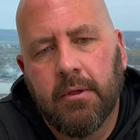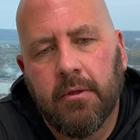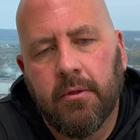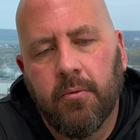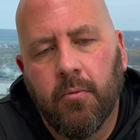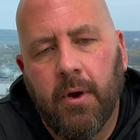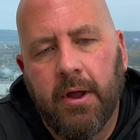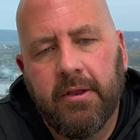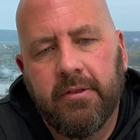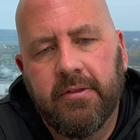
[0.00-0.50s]

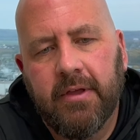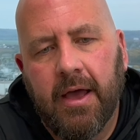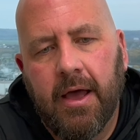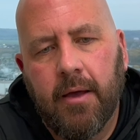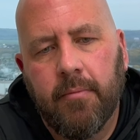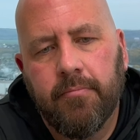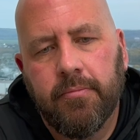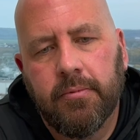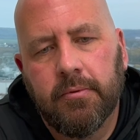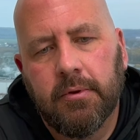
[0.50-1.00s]
white
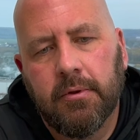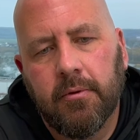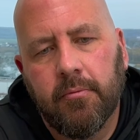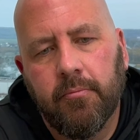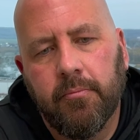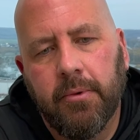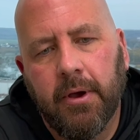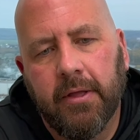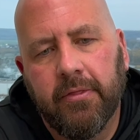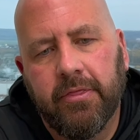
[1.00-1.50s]
top,
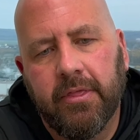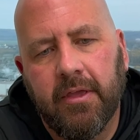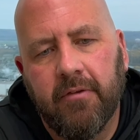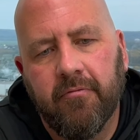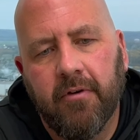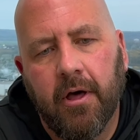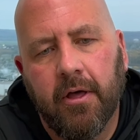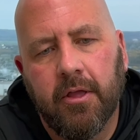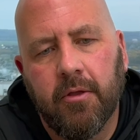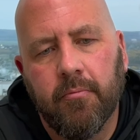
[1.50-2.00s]
but the
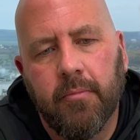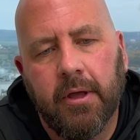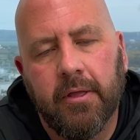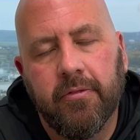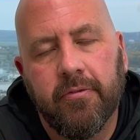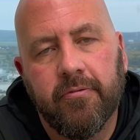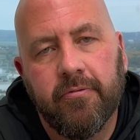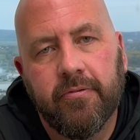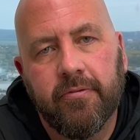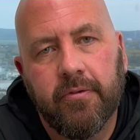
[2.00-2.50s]
volume
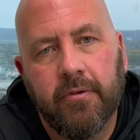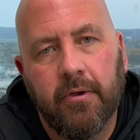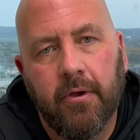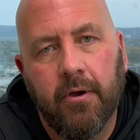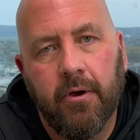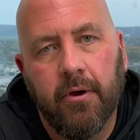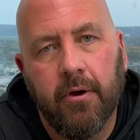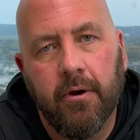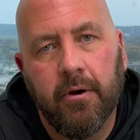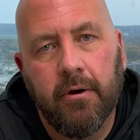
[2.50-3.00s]
buttons
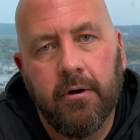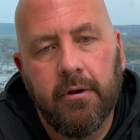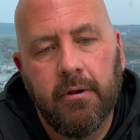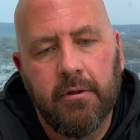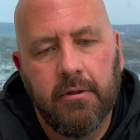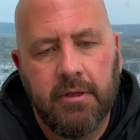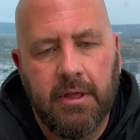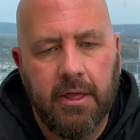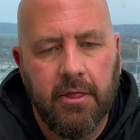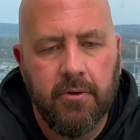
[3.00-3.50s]
are
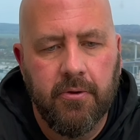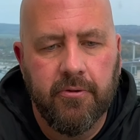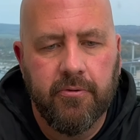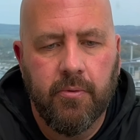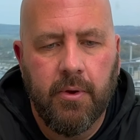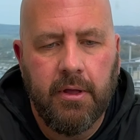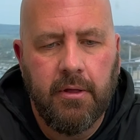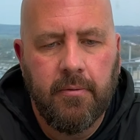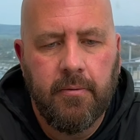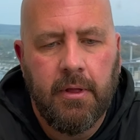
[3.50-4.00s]
yellow as
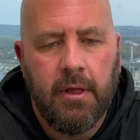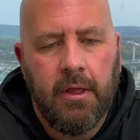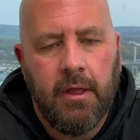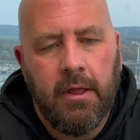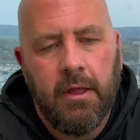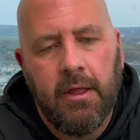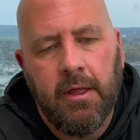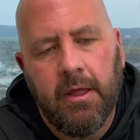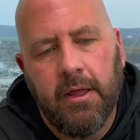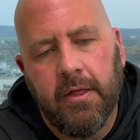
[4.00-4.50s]
well.
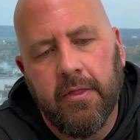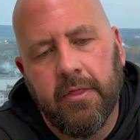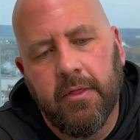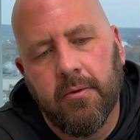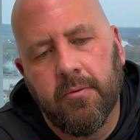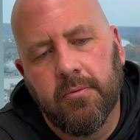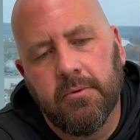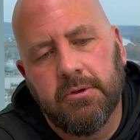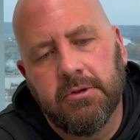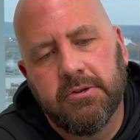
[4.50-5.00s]
And then
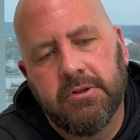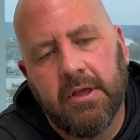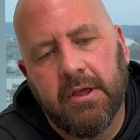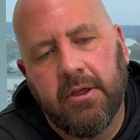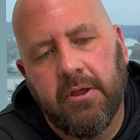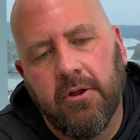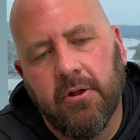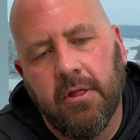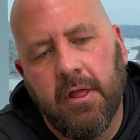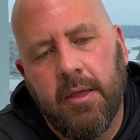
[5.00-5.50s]
when you
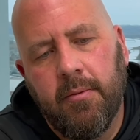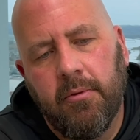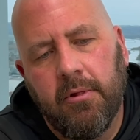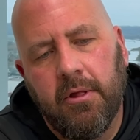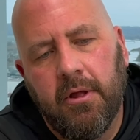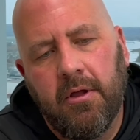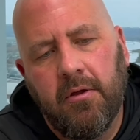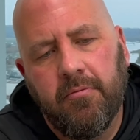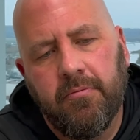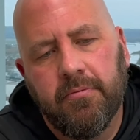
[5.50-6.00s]
take your label
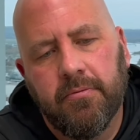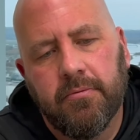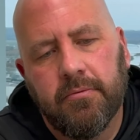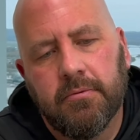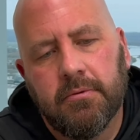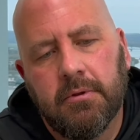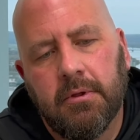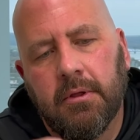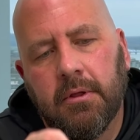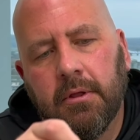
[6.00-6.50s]
off,
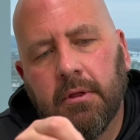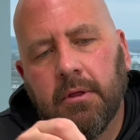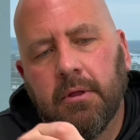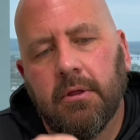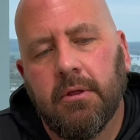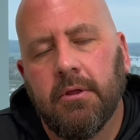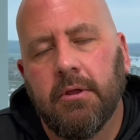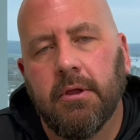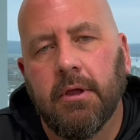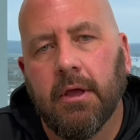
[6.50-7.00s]

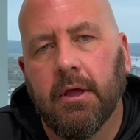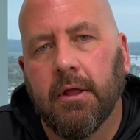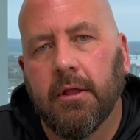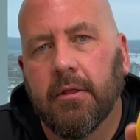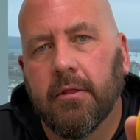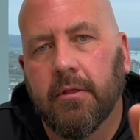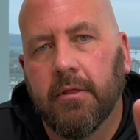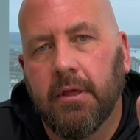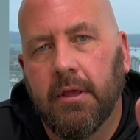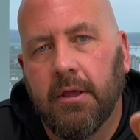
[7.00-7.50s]
you got
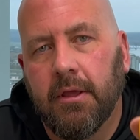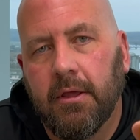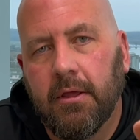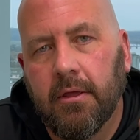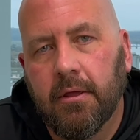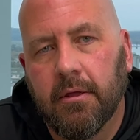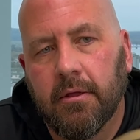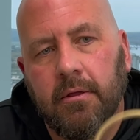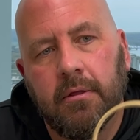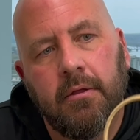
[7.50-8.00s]
the
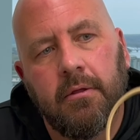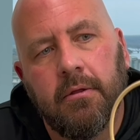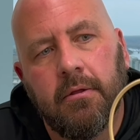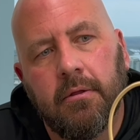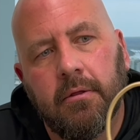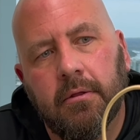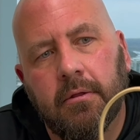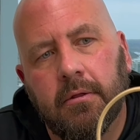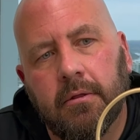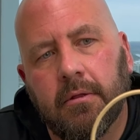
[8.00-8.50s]

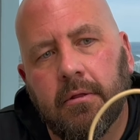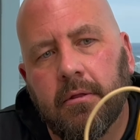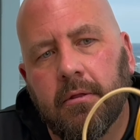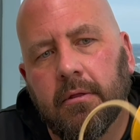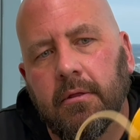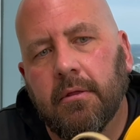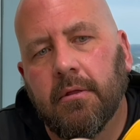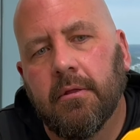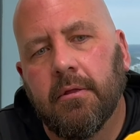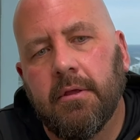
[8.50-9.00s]

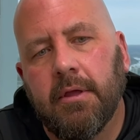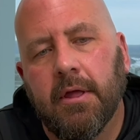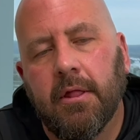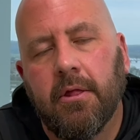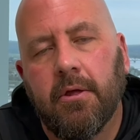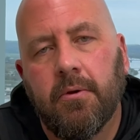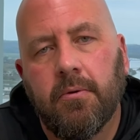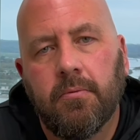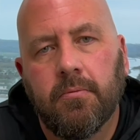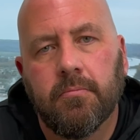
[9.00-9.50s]

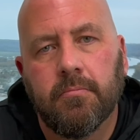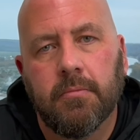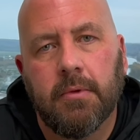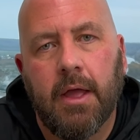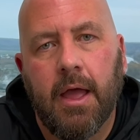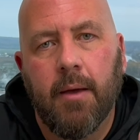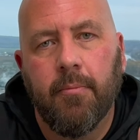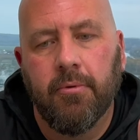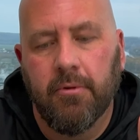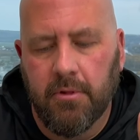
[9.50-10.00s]
yellow
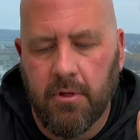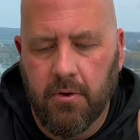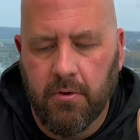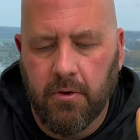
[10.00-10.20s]
Apple